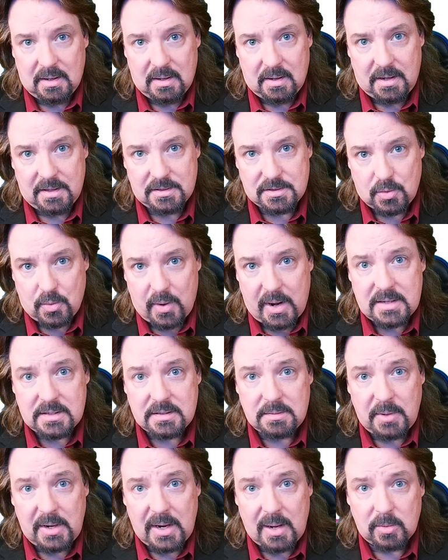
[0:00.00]
It's great
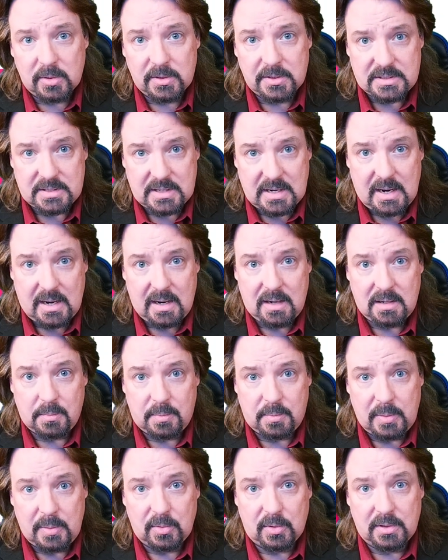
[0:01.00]
to be able to say to
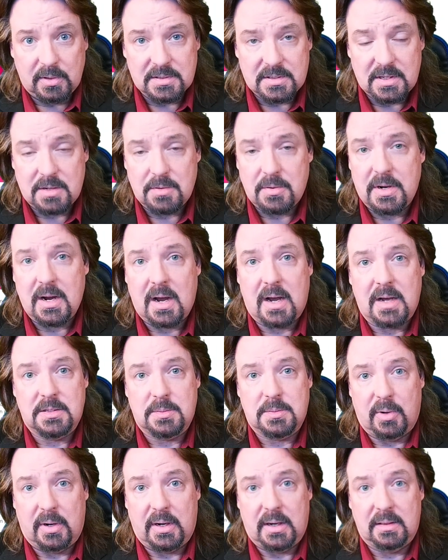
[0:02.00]
people considering
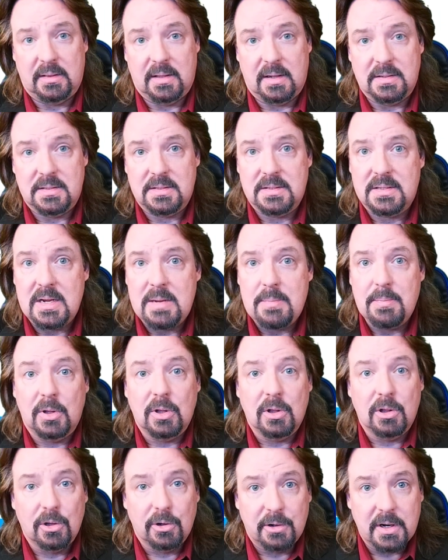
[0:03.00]
iSpring that a steep
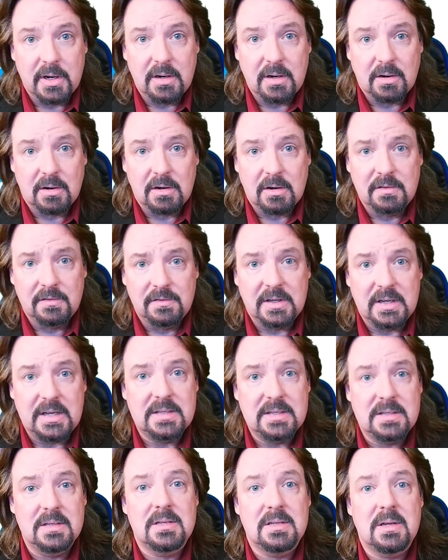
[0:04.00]
learning curve
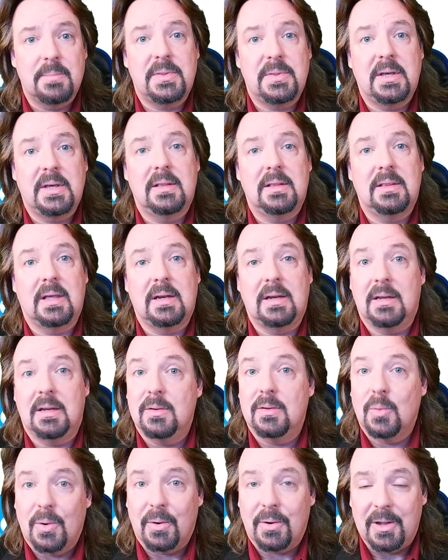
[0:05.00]
isn't something they need
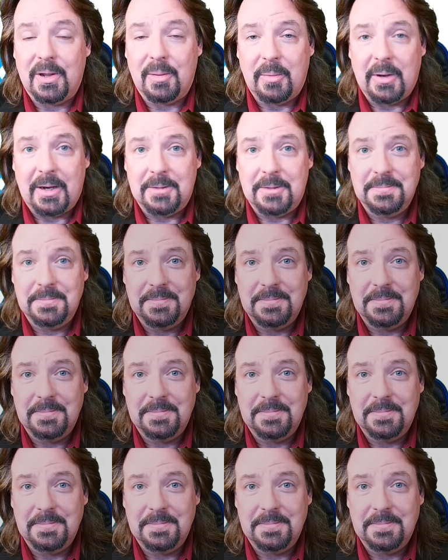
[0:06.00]
to worry about.